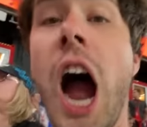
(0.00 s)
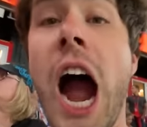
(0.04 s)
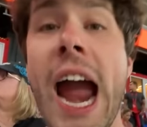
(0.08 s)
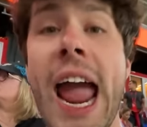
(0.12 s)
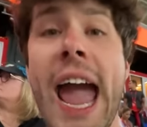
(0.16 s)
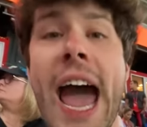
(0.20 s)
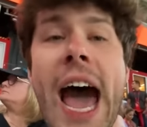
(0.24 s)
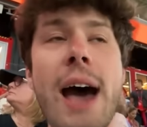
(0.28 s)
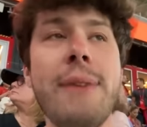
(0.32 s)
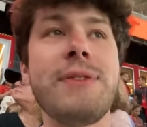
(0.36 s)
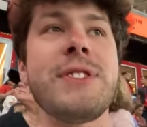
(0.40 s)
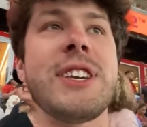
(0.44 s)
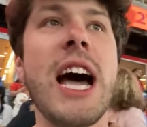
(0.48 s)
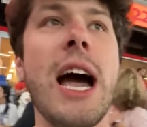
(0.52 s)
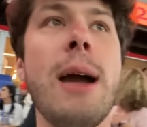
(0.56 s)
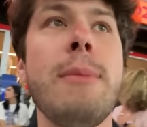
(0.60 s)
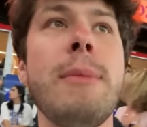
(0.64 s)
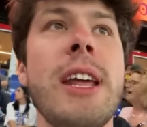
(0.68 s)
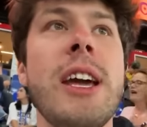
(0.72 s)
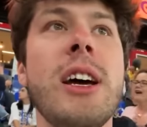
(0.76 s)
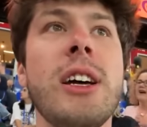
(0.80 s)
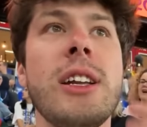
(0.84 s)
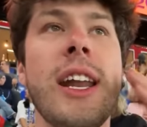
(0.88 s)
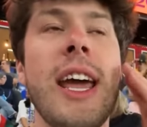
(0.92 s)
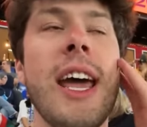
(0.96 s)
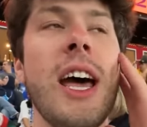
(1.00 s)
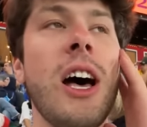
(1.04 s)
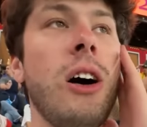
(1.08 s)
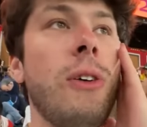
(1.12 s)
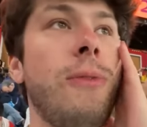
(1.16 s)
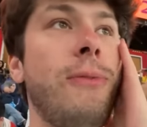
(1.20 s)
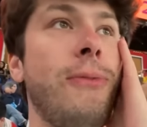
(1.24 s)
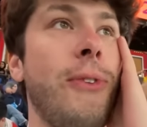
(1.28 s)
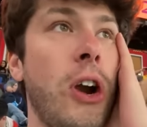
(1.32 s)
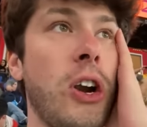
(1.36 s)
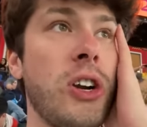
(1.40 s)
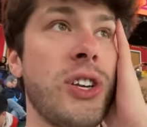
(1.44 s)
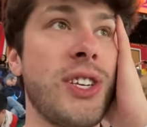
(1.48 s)
Halftime, 0-0.
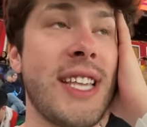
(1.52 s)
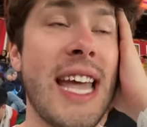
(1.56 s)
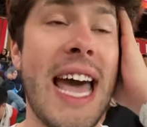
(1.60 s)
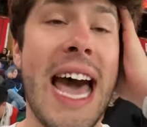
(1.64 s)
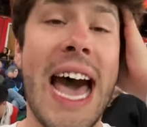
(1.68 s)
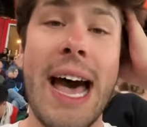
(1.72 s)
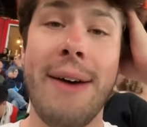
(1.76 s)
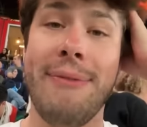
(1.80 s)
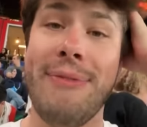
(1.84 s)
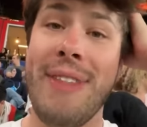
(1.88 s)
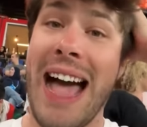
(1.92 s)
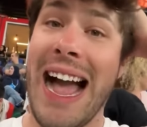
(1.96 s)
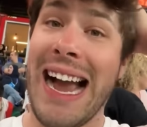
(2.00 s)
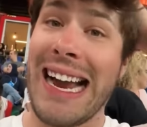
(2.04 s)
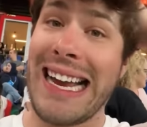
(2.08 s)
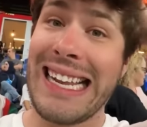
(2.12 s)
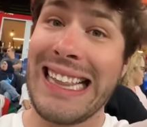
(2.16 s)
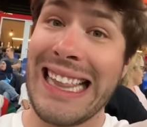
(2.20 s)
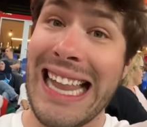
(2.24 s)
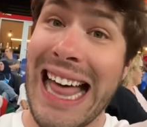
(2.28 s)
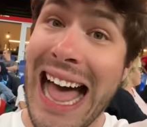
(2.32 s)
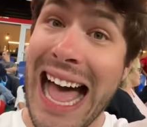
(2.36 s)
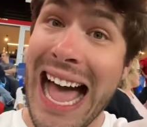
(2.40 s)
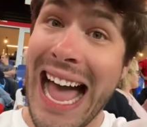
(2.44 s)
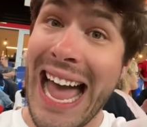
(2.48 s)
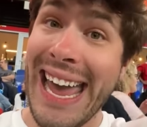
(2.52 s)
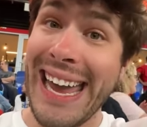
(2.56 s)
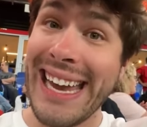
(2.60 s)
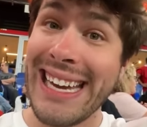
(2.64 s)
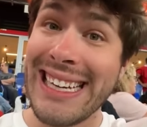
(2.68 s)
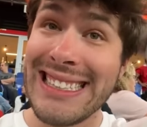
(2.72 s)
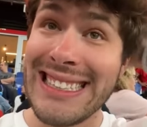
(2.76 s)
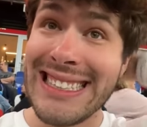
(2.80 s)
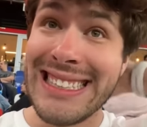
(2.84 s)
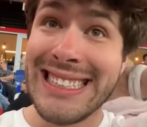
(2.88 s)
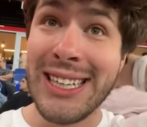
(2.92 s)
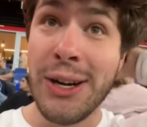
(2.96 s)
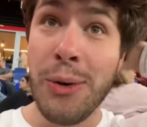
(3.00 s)
First half, not gonna lie.
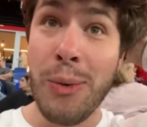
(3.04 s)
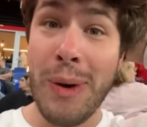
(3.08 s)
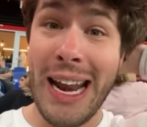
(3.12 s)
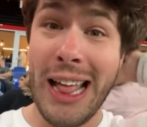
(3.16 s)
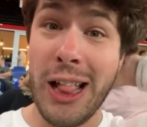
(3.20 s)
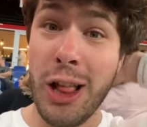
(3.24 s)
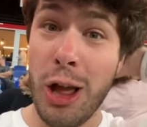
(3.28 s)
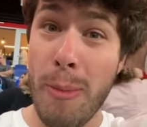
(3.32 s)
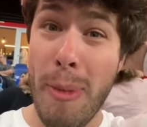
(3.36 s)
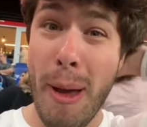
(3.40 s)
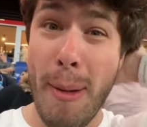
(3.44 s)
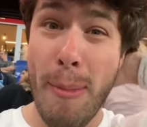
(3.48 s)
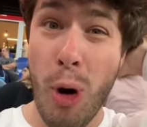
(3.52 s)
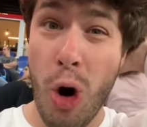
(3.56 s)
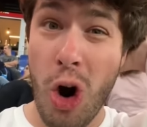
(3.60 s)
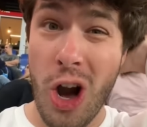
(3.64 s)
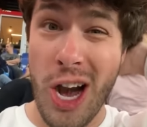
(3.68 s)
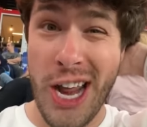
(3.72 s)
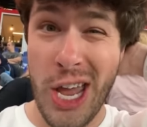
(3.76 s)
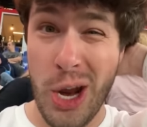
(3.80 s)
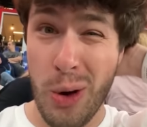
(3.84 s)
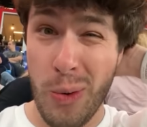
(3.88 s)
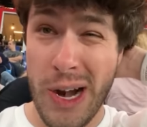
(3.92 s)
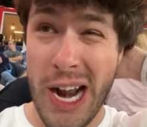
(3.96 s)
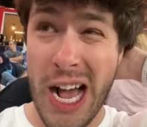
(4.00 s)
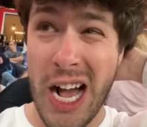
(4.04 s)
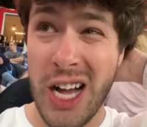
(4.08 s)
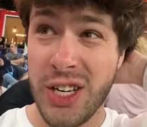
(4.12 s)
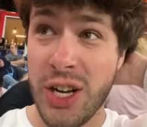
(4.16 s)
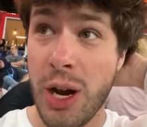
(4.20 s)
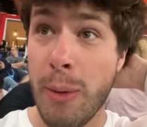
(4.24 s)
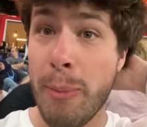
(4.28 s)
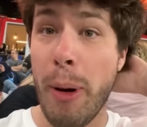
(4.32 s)
We need a little bit more out of here, Ronaldo.